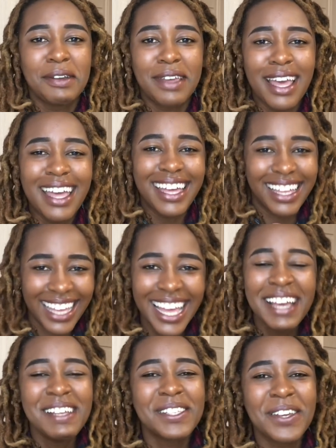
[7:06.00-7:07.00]
Okay,
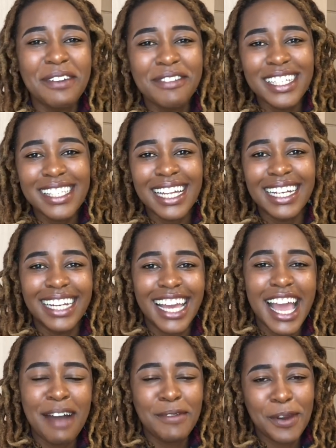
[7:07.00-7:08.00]
so every
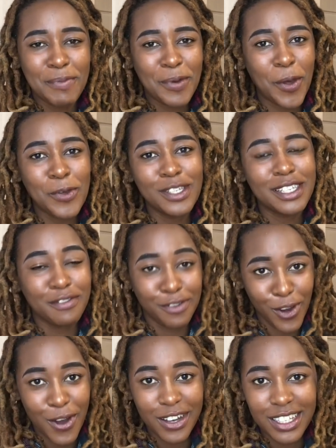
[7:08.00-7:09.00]
Sunday I'm gonna post
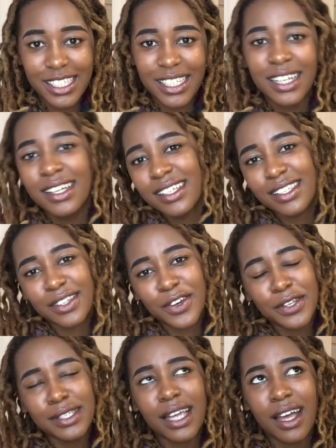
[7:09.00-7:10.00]
vlogs,
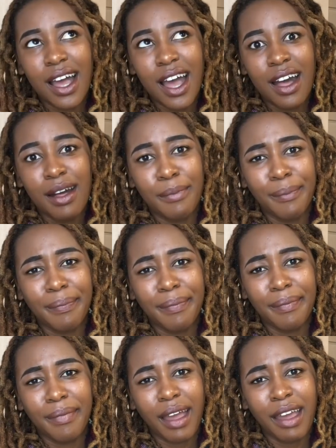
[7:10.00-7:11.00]
because
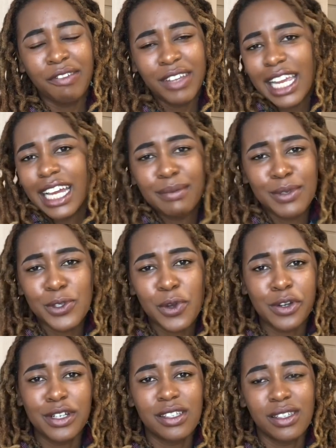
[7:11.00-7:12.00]
I feel like I'm a
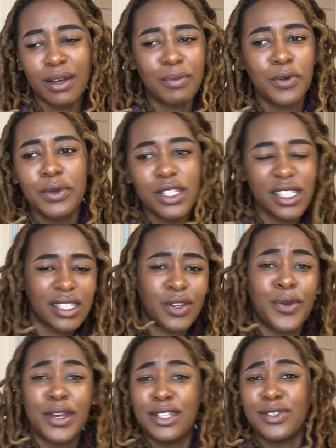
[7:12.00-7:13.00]
tourist, so I'm always
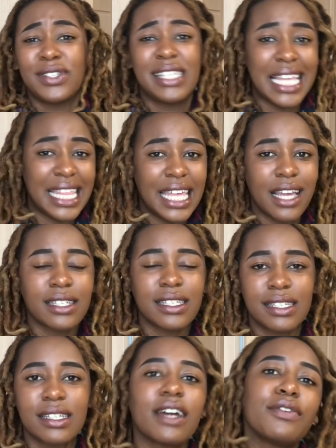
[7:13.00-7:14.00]
going to see things
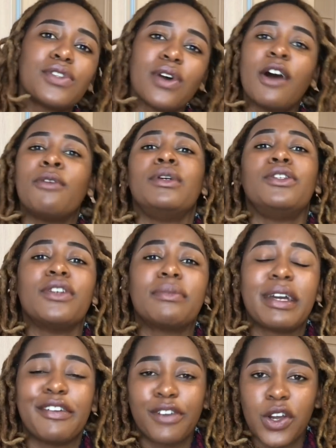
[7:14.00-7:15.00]
and stuff. So I'll be doing
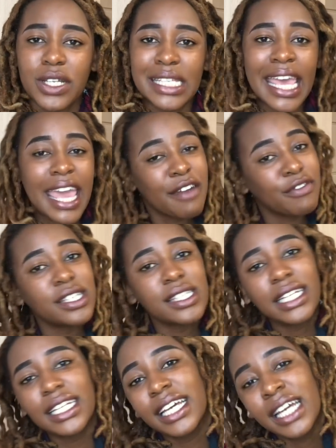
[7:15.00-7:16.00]
my vlogs every
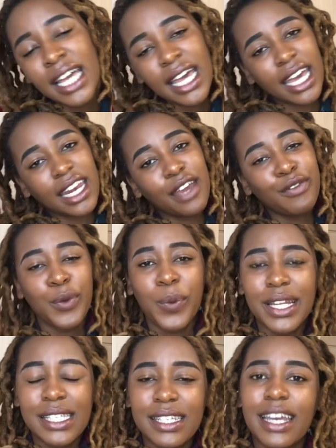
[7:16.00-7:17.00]
Sunday, and every
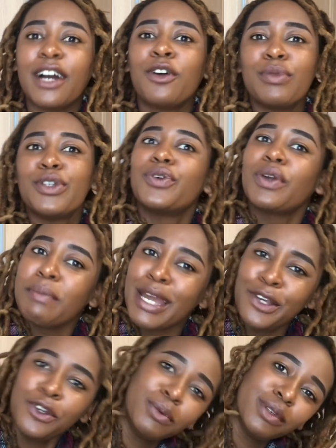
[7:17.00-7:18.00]
Wednesday I'll be doing my
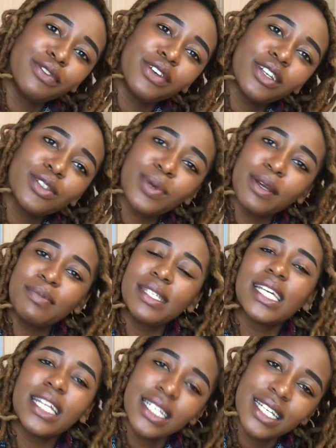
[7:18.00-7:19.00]
normal videos where I'm
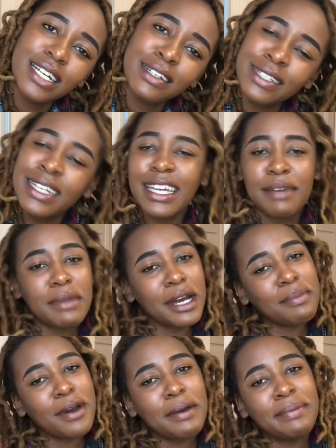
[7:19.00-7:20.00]
sitting down in my
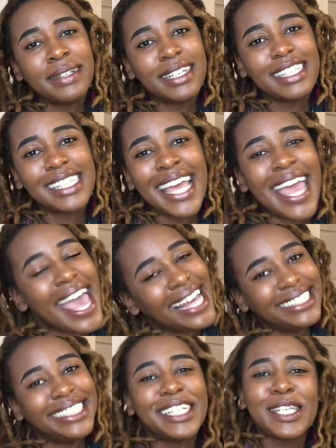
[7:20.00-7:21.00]
apartment
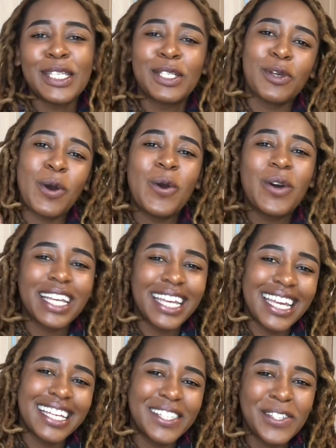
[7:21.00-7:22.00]
and just
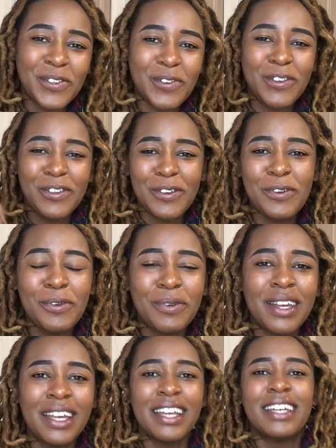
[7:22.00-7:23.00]
talking to you.
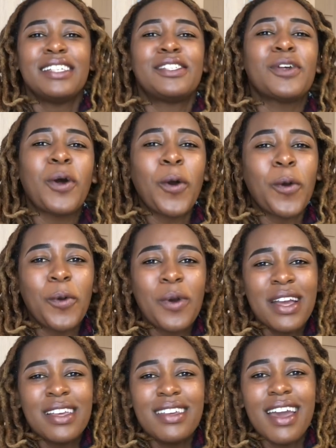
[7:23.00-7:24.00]
So
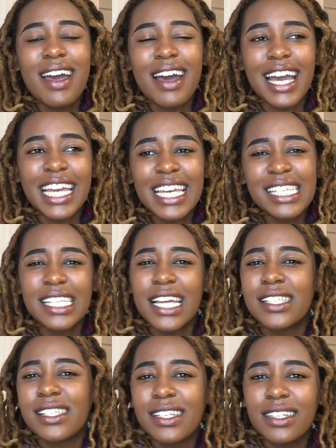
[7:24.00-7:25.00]
yeah, I guess
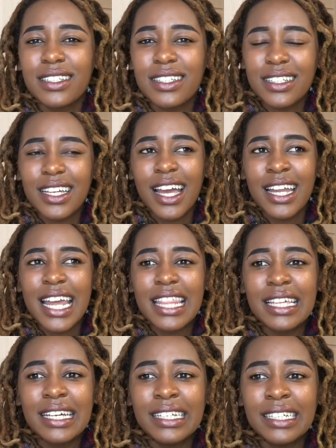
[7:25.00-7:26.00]
that's it.
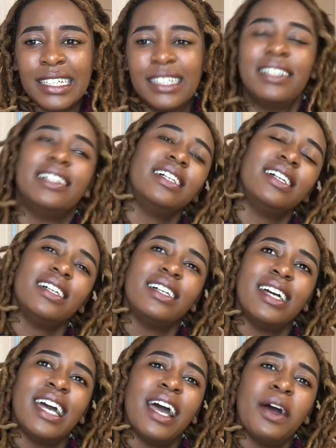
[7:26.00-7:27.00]
Another,
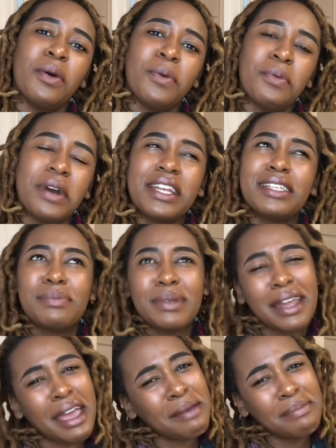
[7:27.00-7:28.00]
what has
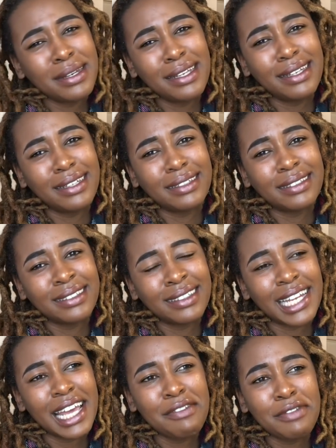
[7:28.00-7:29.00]
been happening,
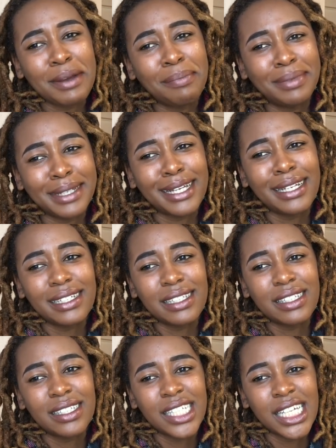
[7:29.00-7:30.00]
life update.